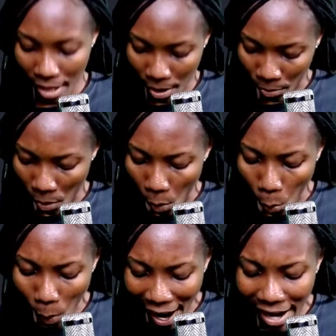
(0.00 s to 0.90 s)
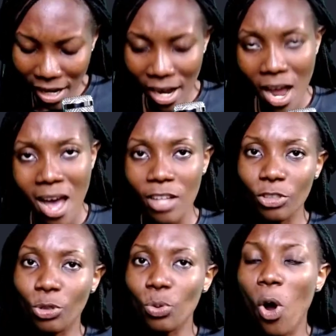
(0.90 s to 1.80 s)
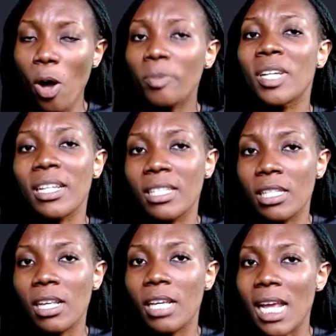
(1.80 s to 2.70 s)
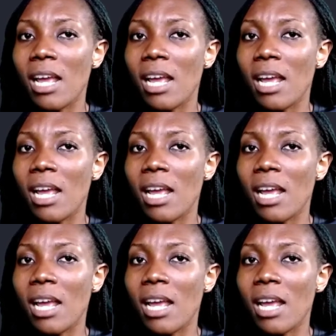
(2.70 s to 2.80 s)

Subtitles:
Now, why do objects